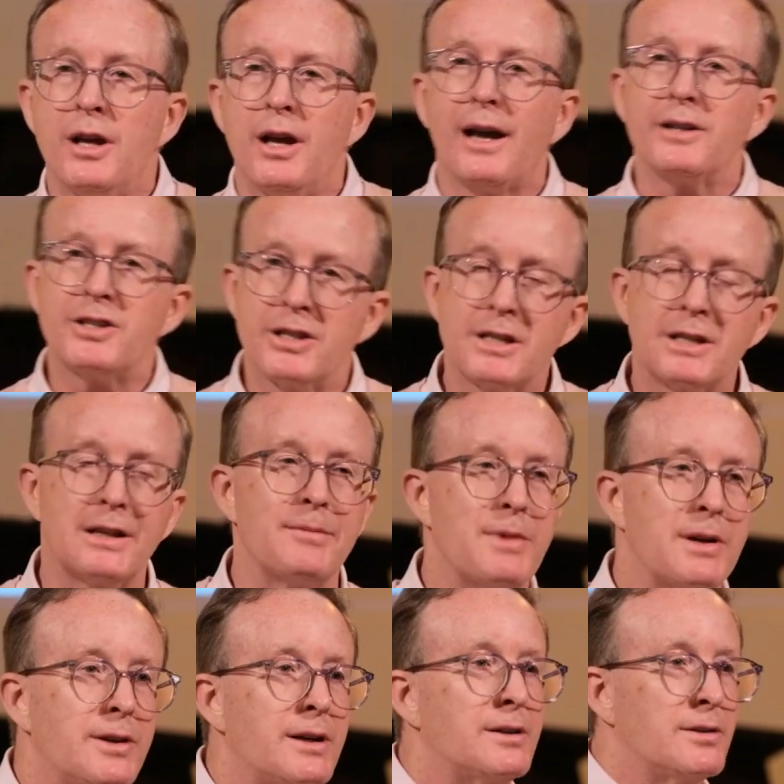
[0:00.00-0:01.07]
Just let me
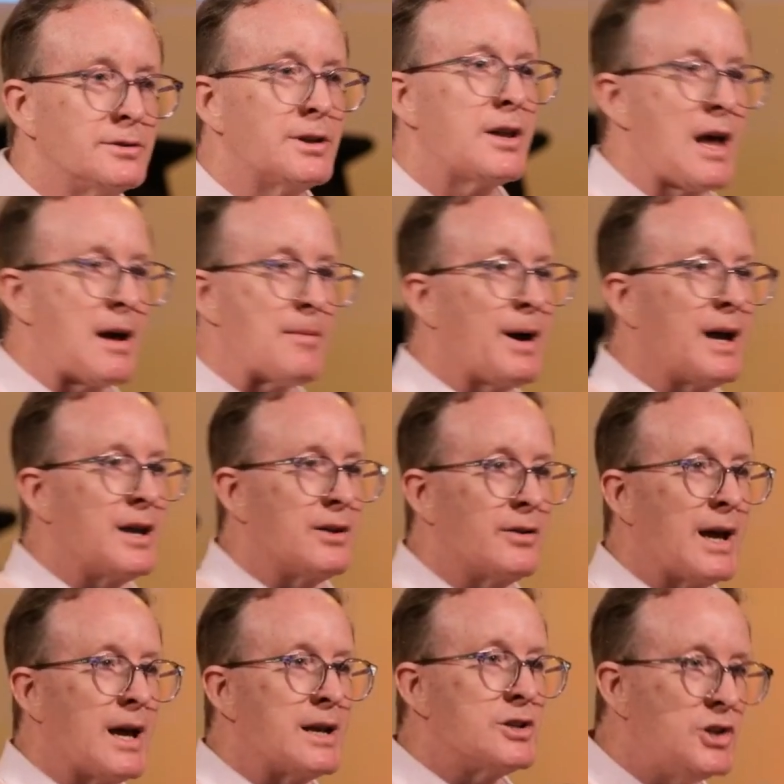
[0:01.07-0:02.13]
run that by you again.
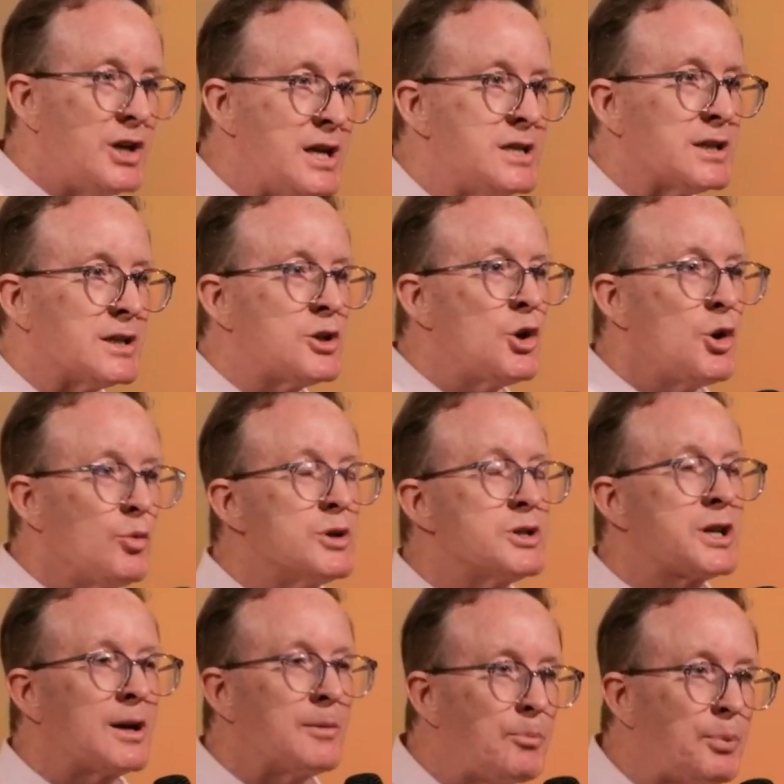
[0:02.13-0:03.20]
Jesus, who was
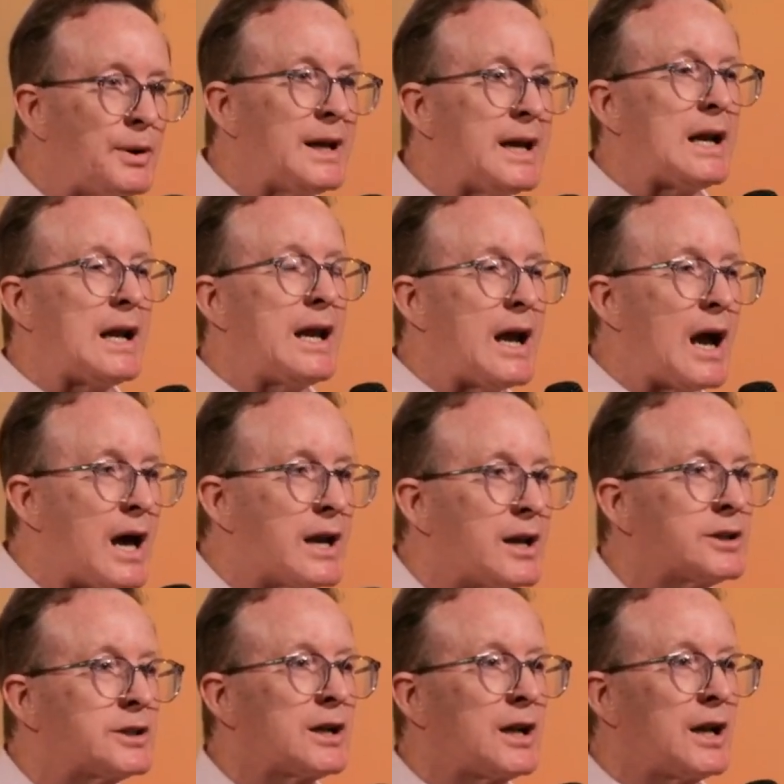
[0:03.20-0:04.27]
completely and
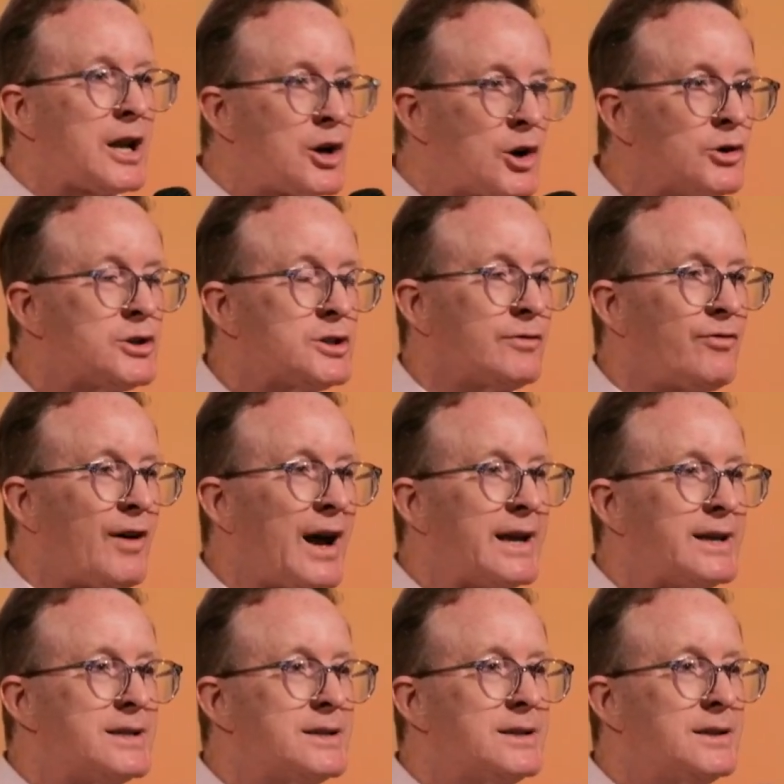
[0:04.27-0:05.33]
utterly crucified.
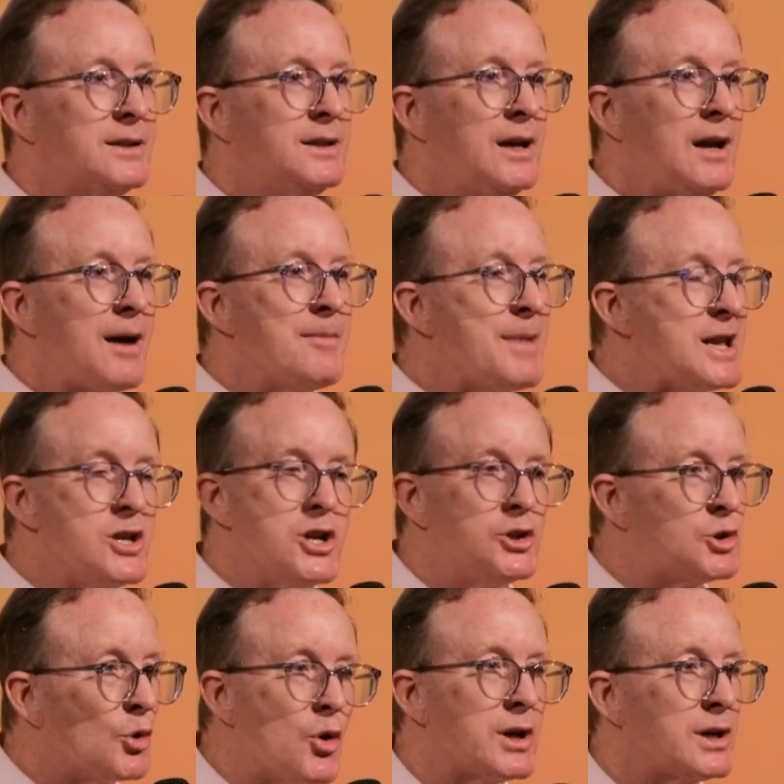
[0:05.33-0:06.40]
I mean, you
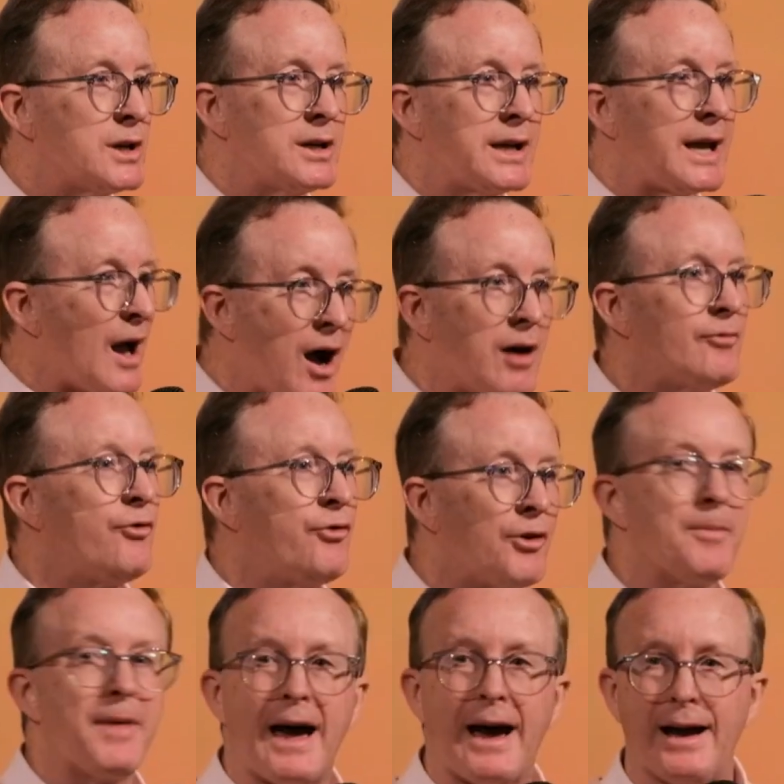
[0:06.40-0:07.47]
don't get up from
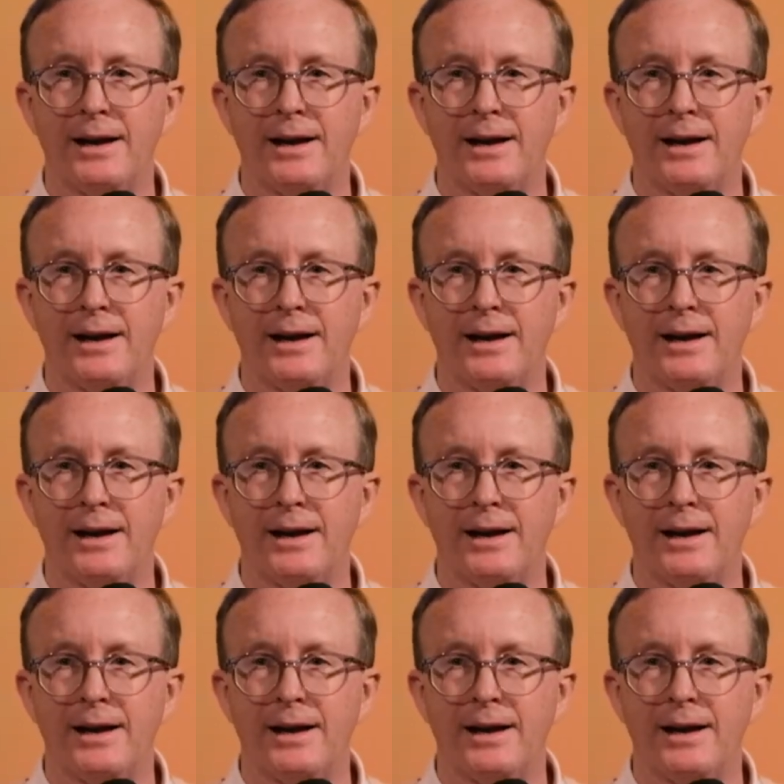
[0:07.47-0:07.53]
that.